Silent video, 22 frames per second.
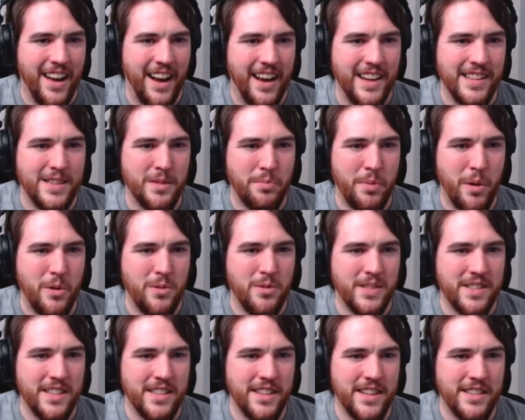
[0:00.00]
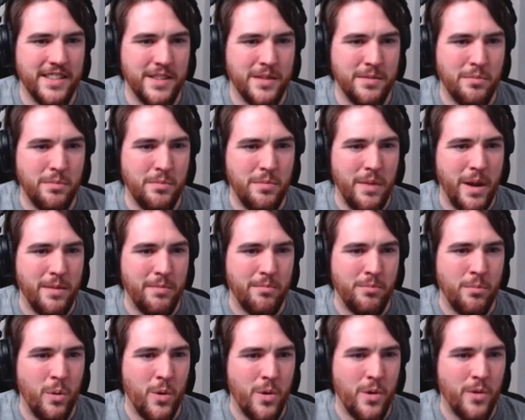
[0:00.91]
I suppose this is meant
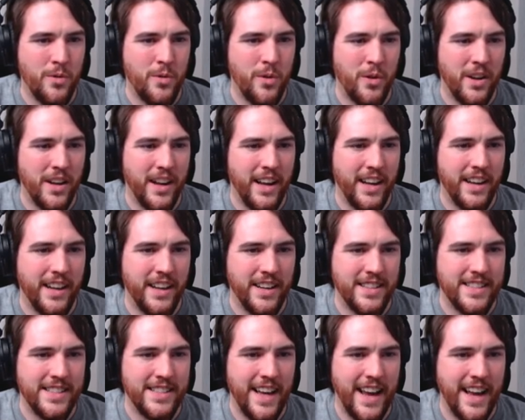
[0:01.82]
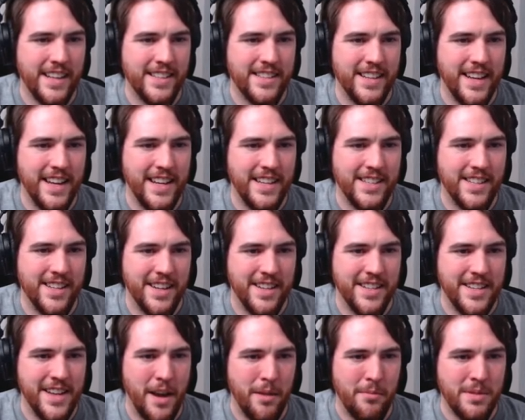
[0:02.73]
more for like an assassination
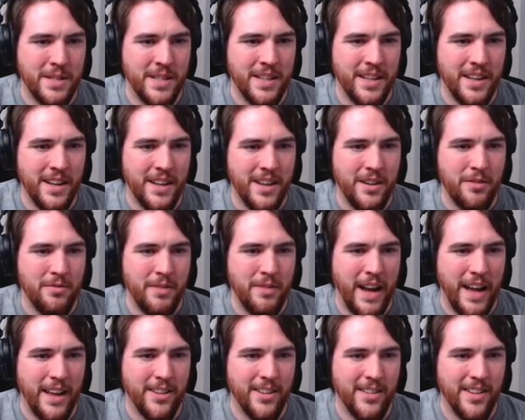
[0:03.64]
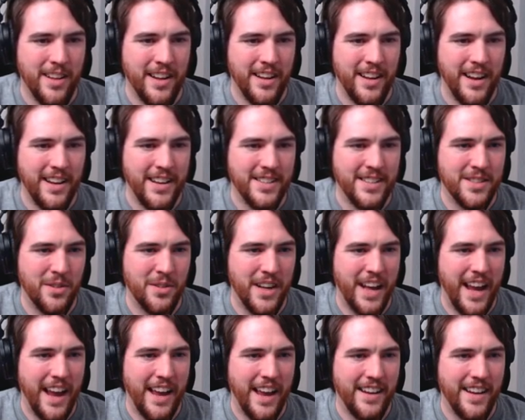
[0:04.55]
attempt rather than any sort
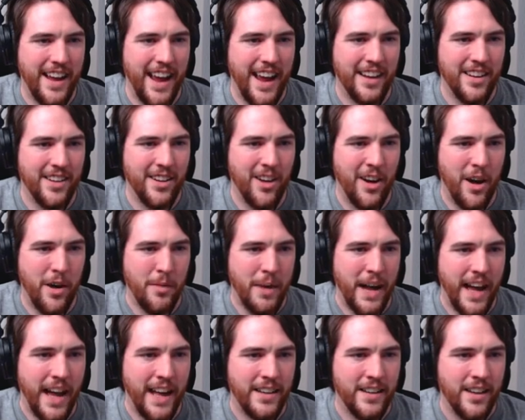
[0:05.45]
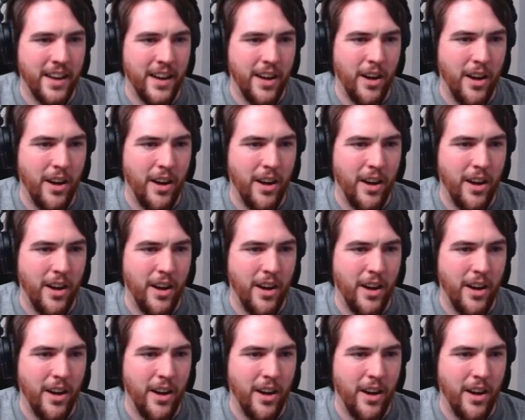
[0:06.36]
of hand-to-hand combat.